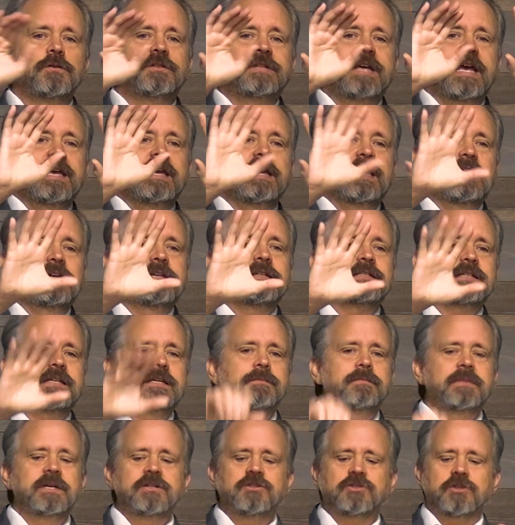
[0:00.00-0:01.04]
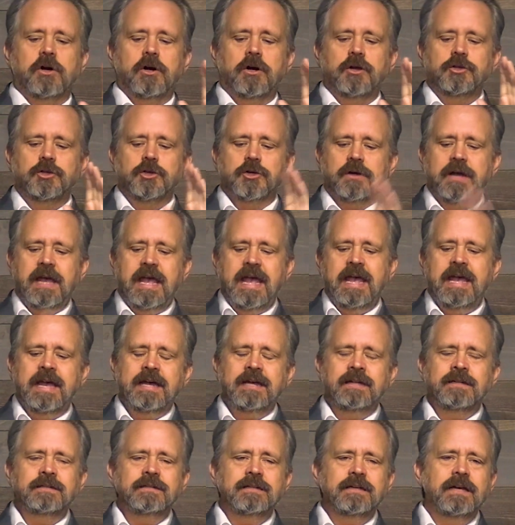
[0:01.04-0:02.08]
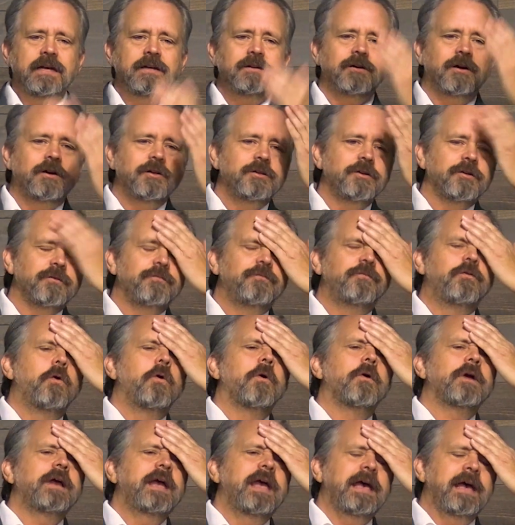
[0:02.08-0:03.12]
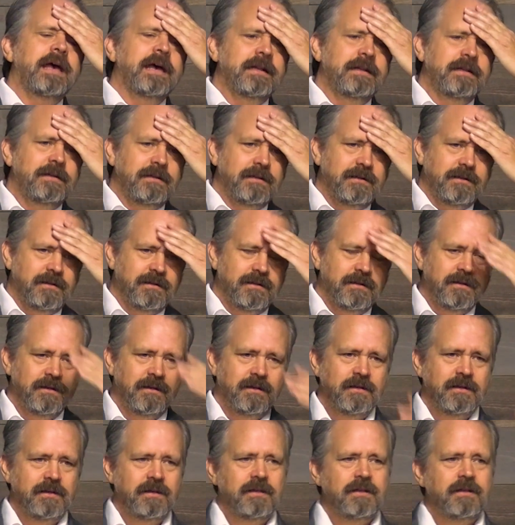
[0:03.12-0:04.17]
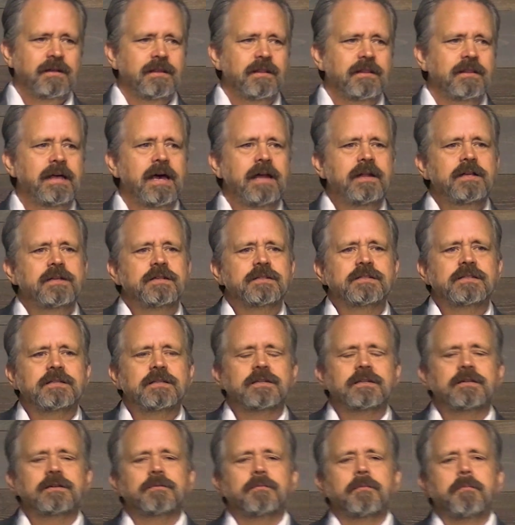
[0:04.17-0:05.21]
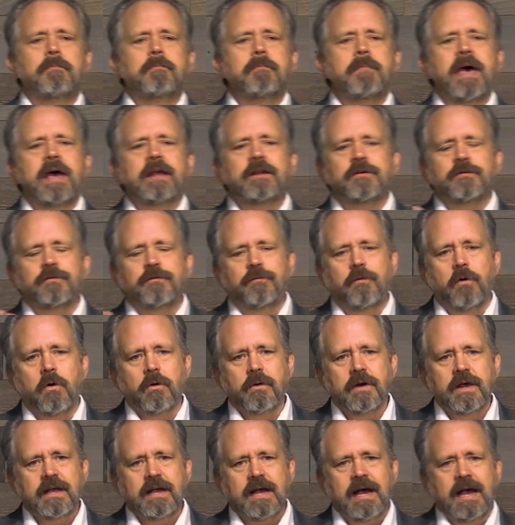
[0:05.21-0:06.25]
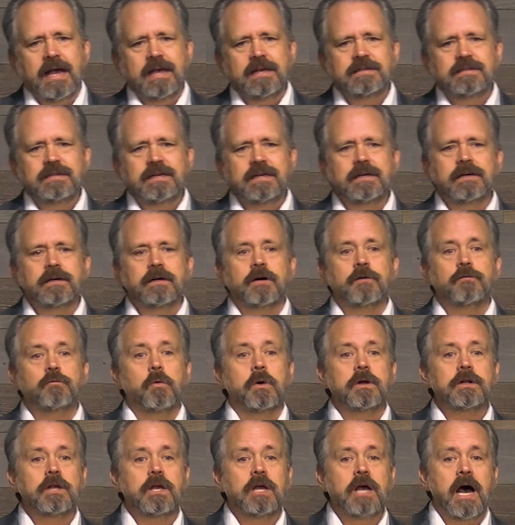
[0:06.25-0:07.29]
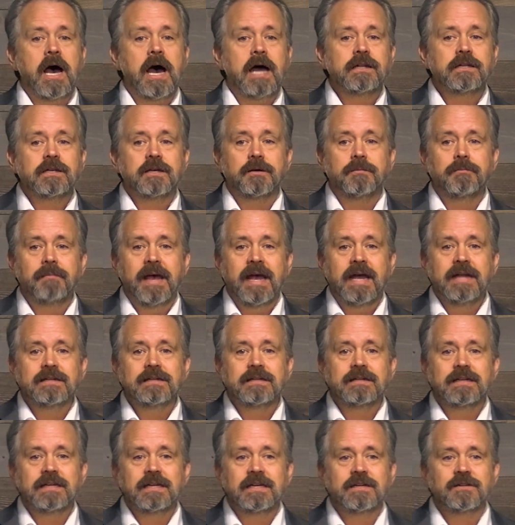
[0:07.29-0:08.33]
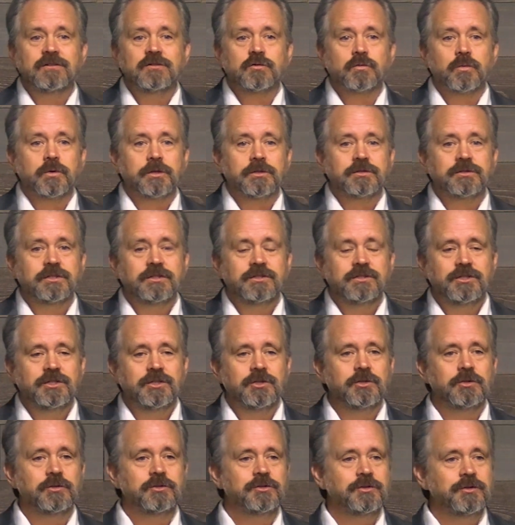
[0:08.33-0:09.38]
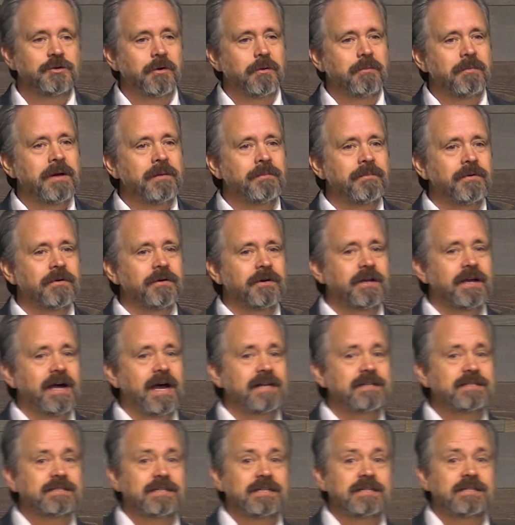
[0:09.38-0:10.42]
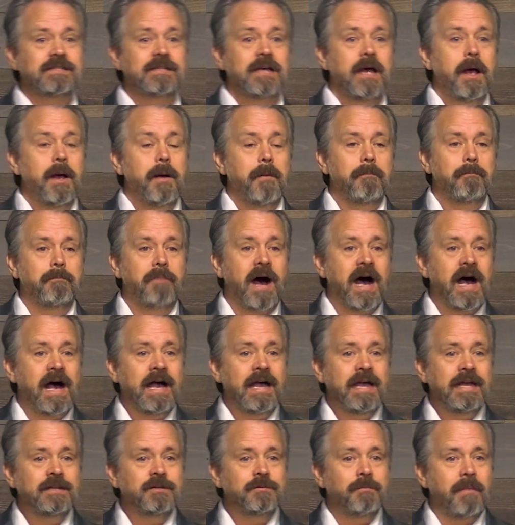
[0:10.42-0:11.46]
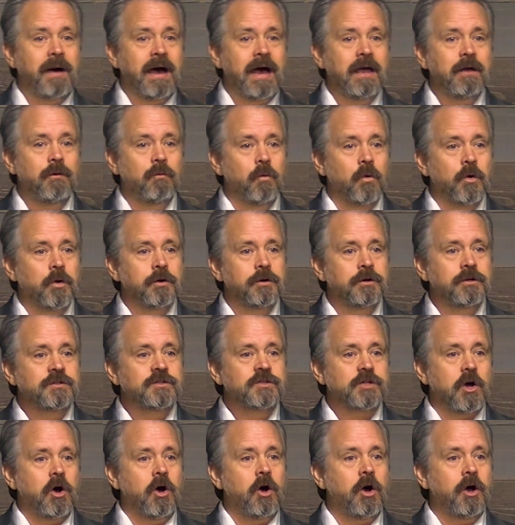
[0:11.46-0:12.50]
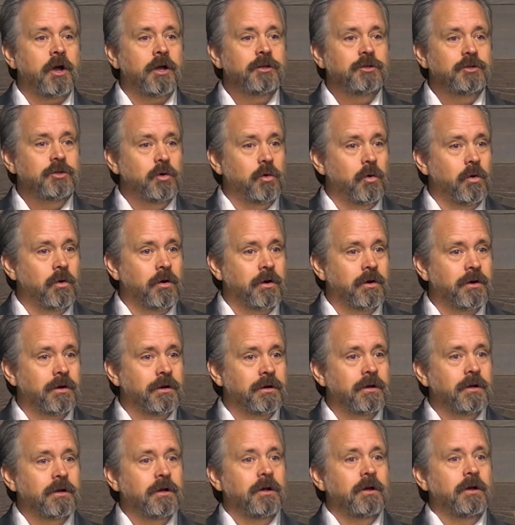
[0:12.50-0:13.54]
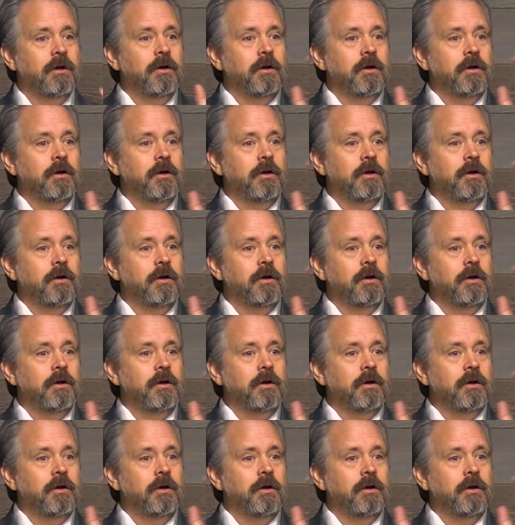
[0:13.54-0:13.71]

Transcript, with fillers: you take his image on your hand and on your forehead, that is the metaphoric idea of what God commanded Israel to do. Do you remember? God says, Bind my words on your